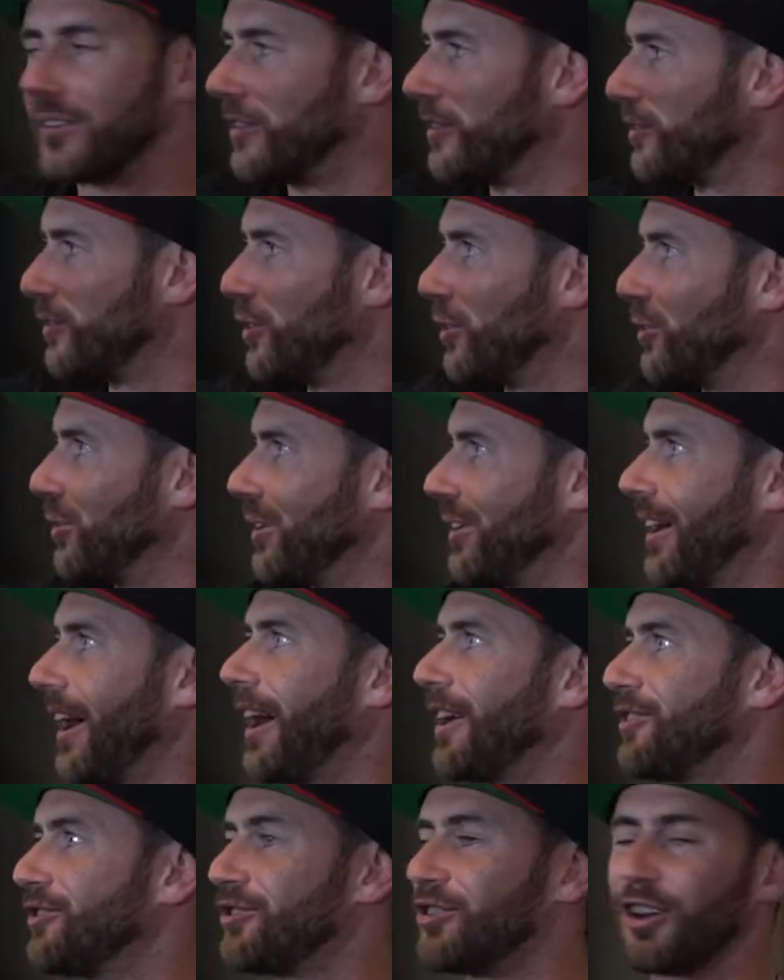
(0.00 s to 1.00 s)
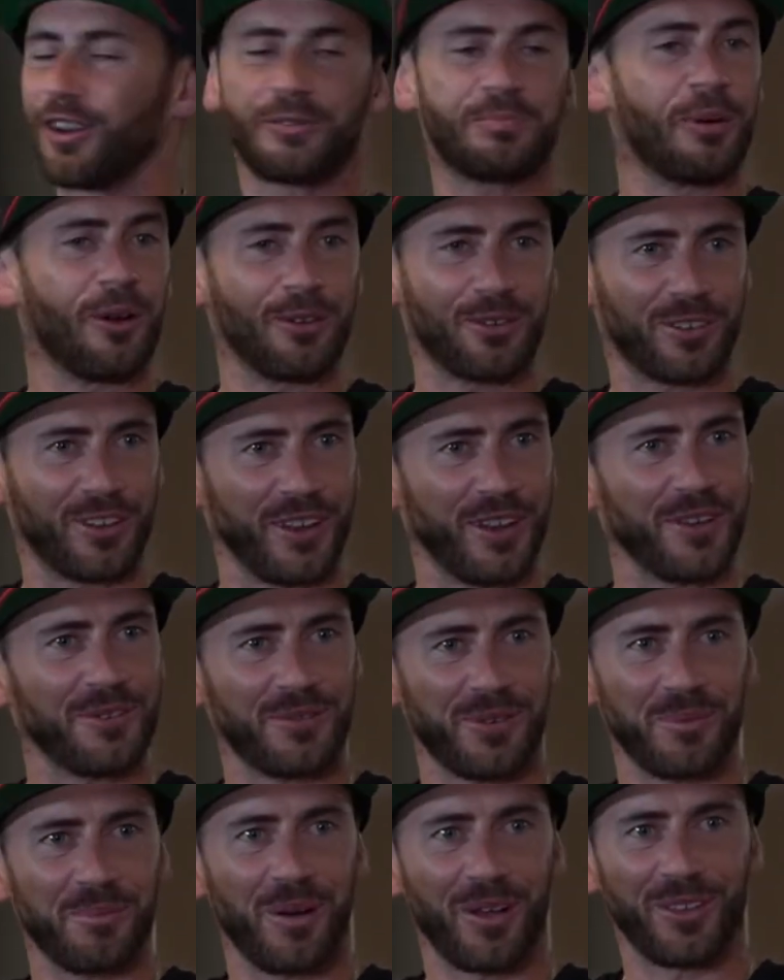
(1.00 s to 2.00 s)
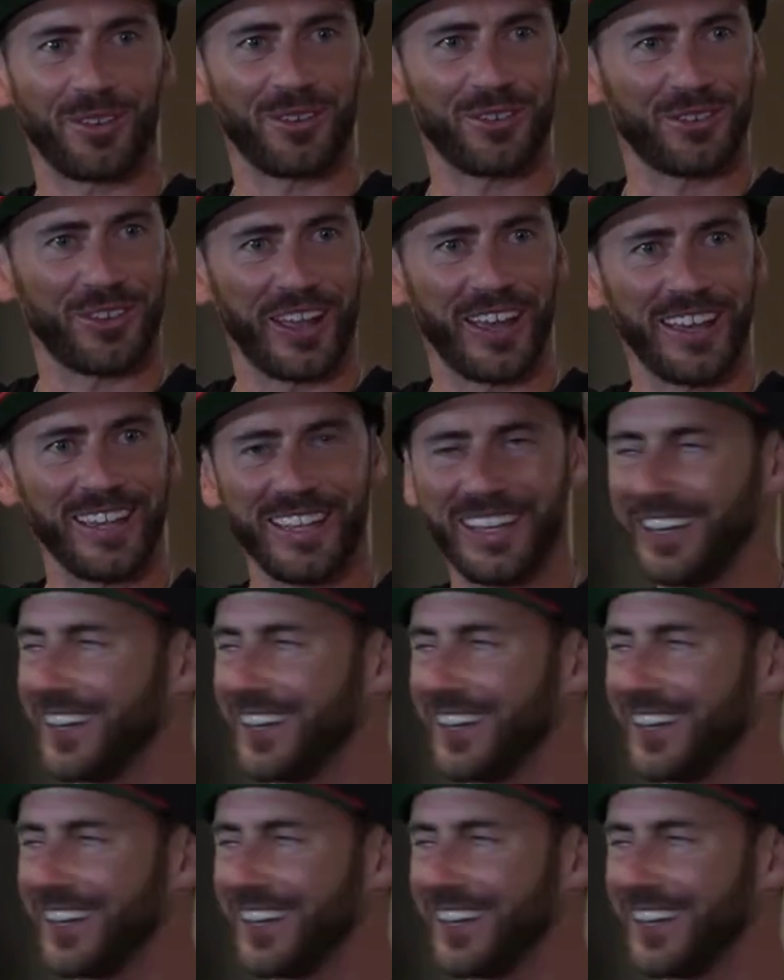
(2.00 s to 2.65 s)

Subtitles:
dude, I just posted it for Mother's Day.